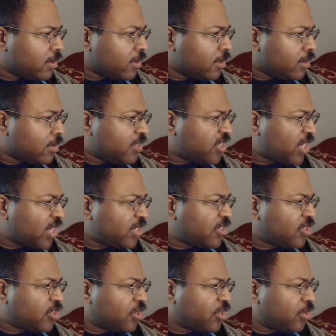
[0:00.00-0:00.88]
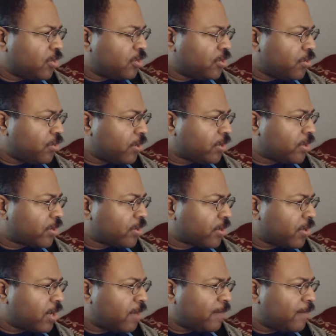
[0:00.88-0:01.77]
6'2",
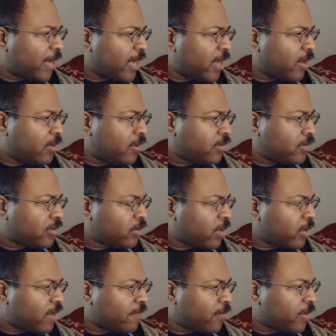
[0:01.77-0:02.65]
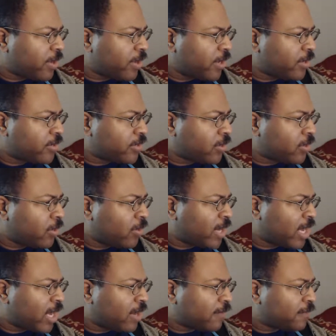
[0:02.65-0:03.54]
230 pounds, 24 years
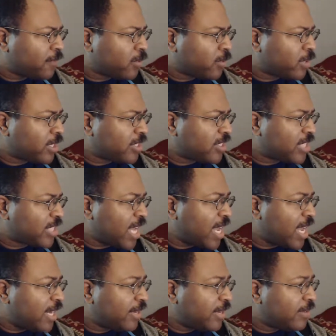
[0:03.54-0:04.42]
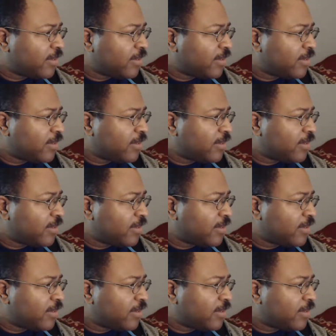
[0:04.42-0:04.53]
old, out of Florida State.